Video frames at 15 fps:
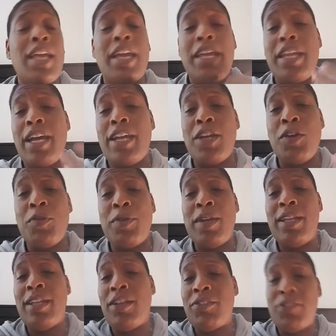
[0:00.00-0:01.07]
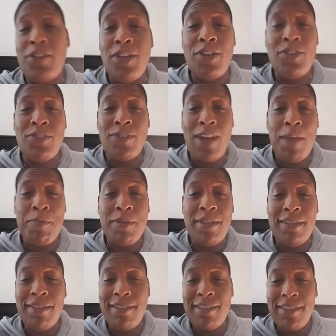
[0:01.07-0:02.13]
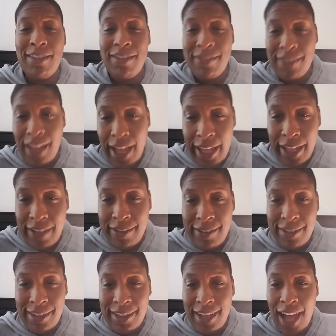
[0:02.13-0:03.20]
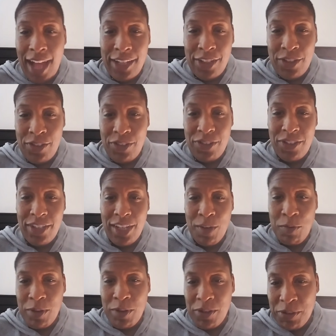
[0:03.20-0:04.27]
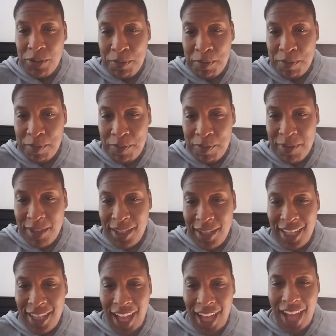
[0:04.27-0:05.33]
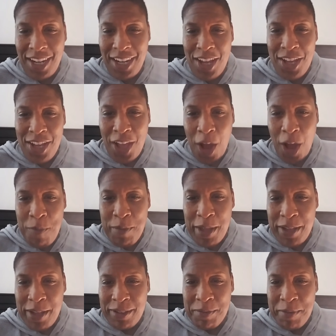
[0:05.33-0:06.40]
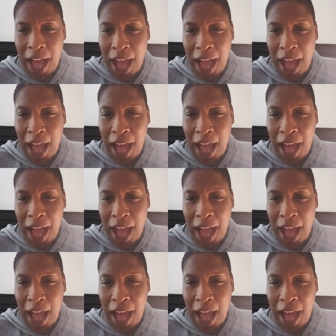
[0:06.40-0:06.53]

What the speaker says: And I go in, I start dropping science, knowledge, and wisdom. I know y'all miss me.